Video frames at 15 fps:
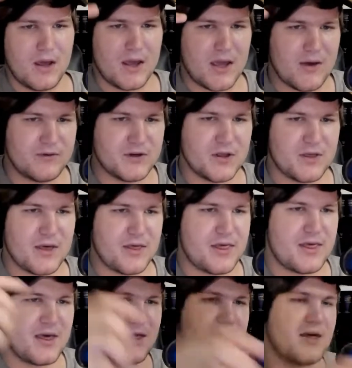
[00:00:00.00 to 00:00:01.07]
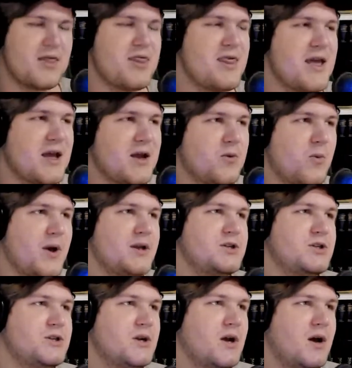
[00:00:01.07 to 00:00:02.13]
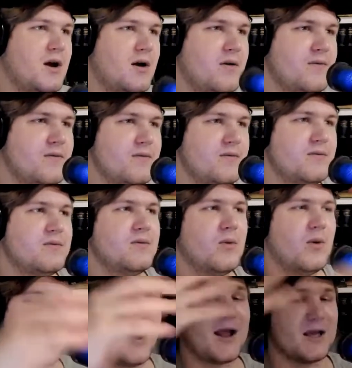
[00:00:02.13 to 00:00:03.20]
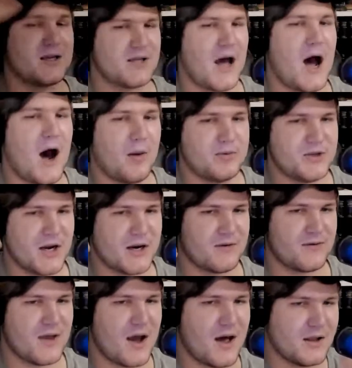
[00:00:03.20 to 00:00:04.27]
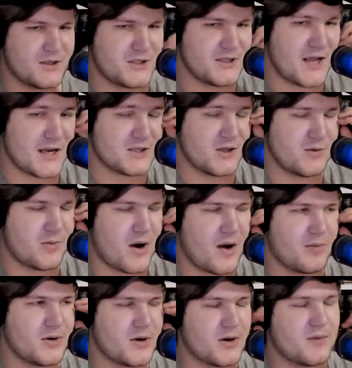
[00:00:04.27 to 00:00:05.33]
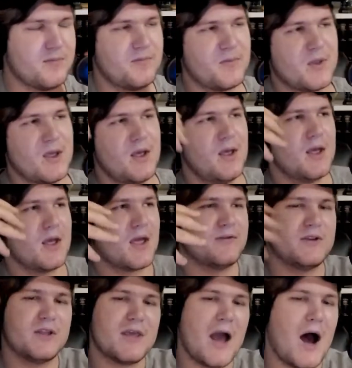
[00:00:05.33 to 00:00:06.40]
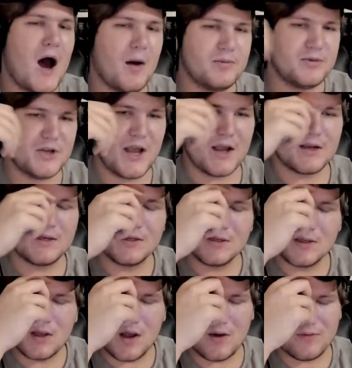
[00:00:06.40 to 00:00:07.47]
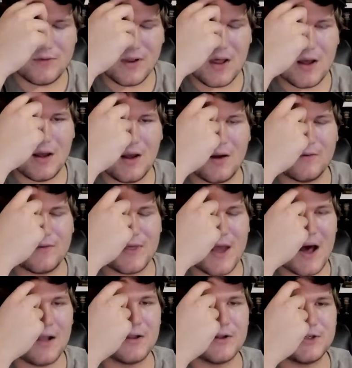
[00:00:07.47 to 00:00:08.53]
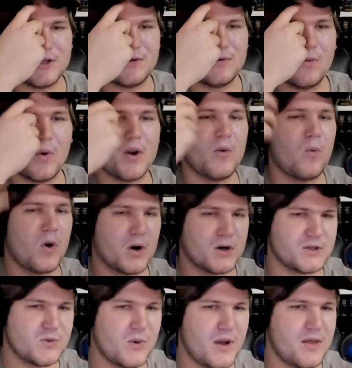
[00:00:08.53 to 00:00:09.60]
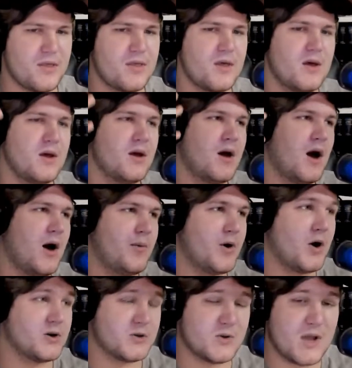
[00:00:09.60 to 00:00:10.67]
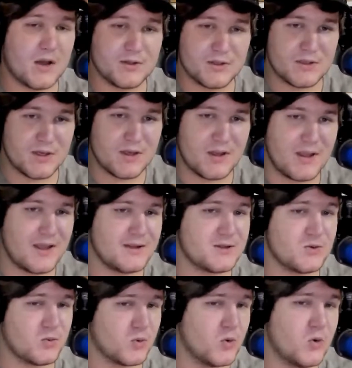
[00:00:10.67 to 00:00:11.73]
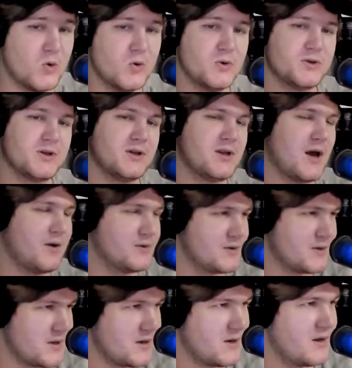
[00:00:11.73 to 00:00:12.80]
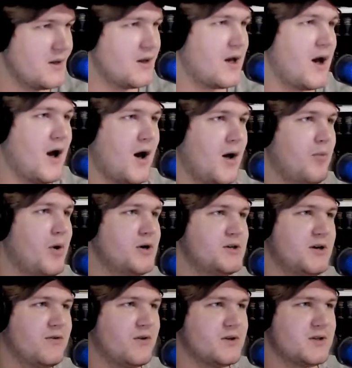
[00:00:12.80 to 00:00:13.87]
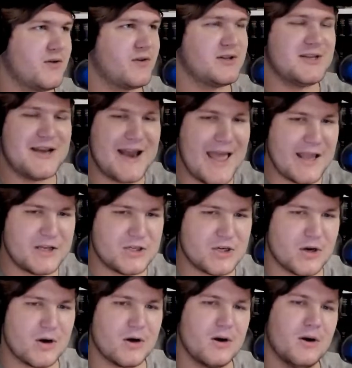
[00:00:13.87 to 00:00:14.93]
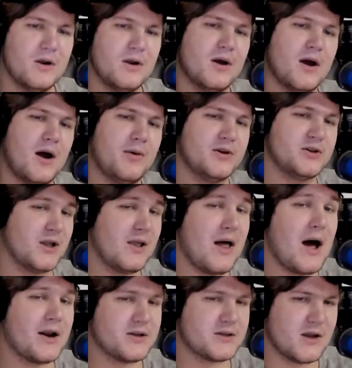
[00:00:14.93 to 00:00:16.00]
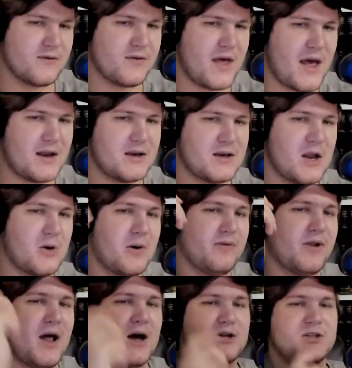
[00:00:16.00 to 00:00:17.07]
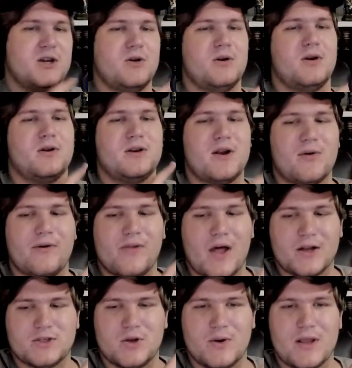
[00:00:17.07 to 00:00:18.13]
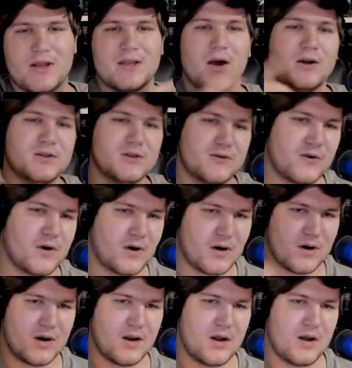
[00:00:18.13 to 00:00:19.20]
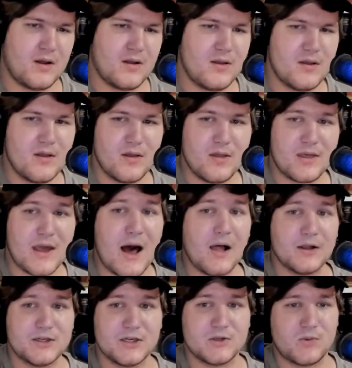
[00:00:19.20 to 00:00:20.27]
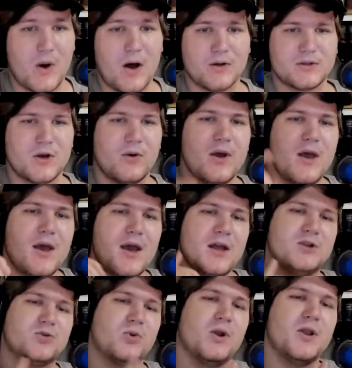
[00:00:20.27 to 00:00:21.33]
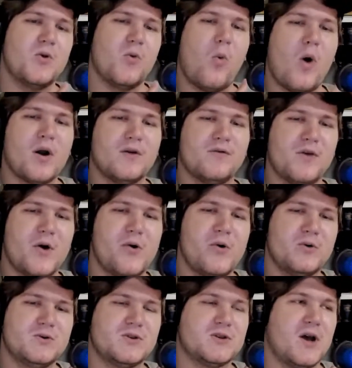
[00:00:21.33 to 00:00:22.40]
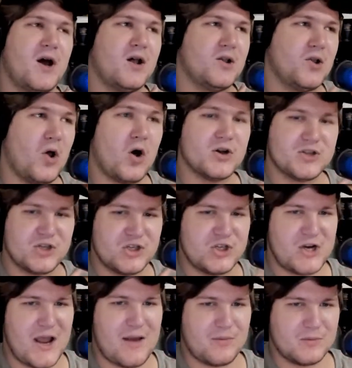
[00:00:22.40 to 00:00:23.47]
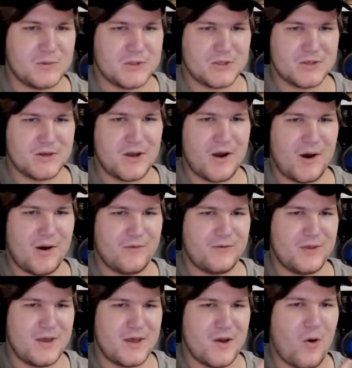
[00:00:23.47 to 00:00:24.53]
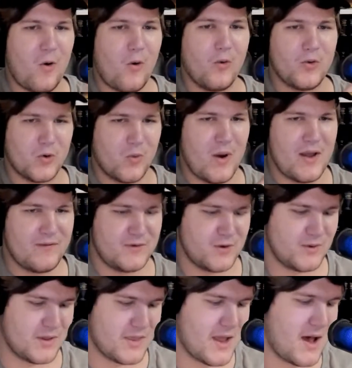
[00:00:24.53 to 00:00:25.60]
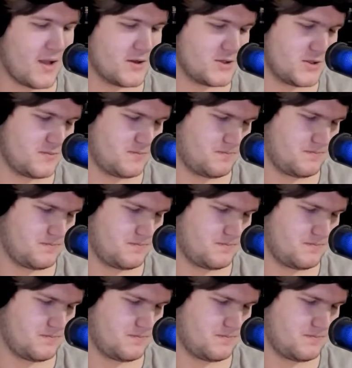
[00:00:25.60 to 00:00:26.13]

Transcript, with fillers: It gives it the th- the thing in which, uh, well, I guess the object of theology is actually the proper term. gives it the object of philo- of theology, what it works with. Um, it also tells it its rules. It tells it uh, a bunch of different stuff. Its nature. Uh, there's a lot of stuff that De Revelatione, De Revelatione does for uh, theology as well. So it's really one of those uh, lost gems of the older way of doing theology.